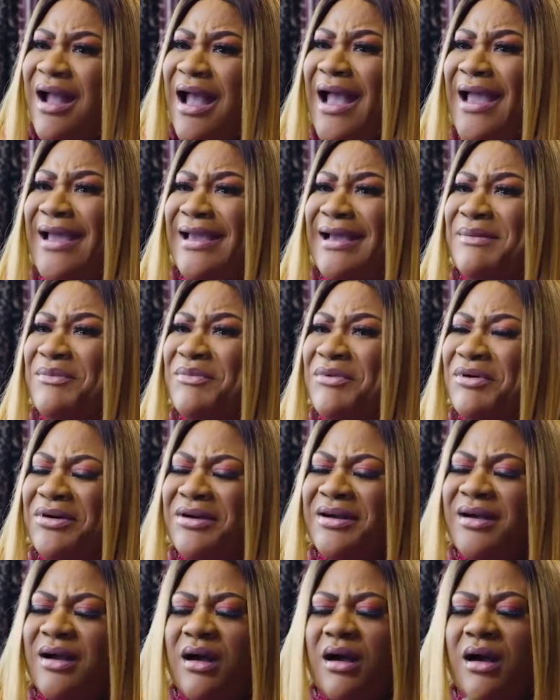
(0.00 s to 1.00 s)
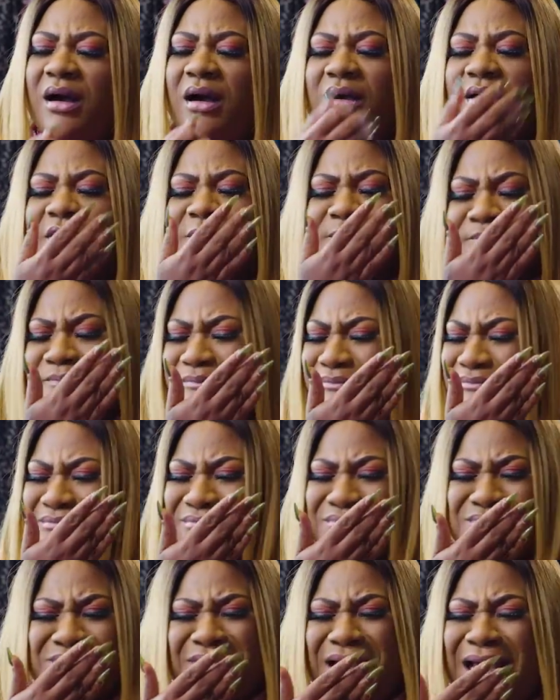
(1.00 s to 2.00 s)
I
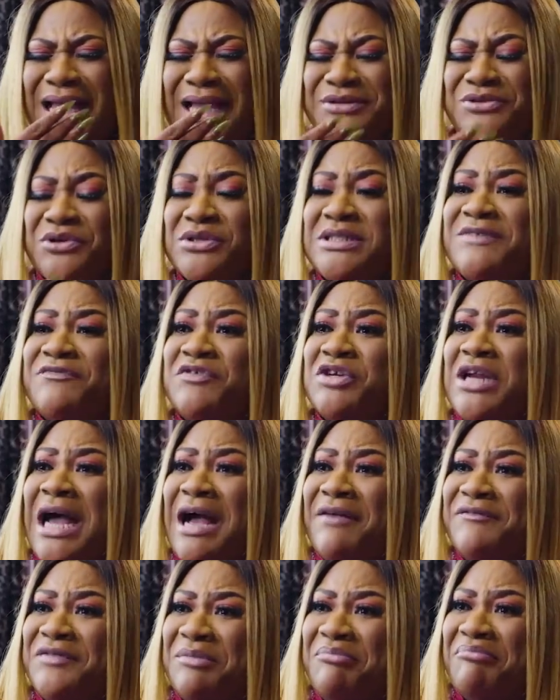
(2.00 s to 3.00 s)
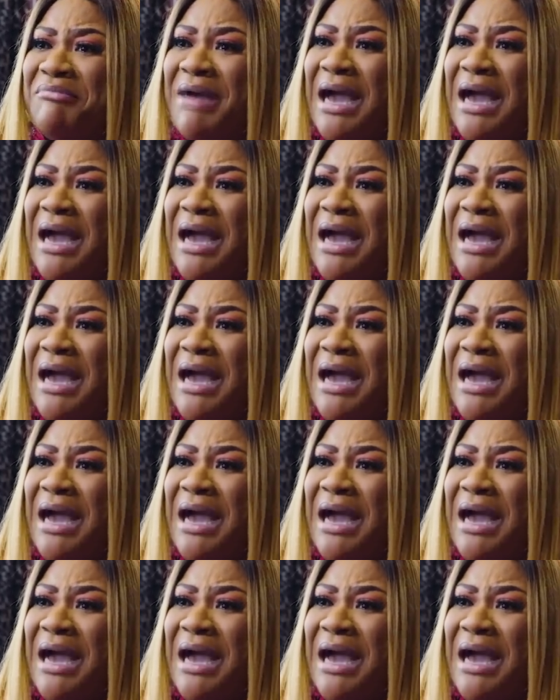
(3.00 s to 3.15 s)
don't even have a